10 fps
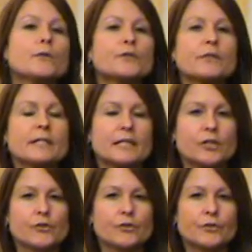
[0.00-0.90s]
most of the
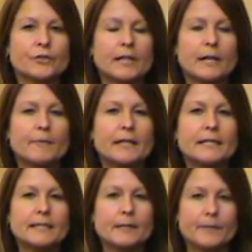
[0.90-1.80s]
teachers
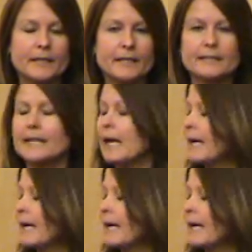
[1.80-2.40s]
in DPS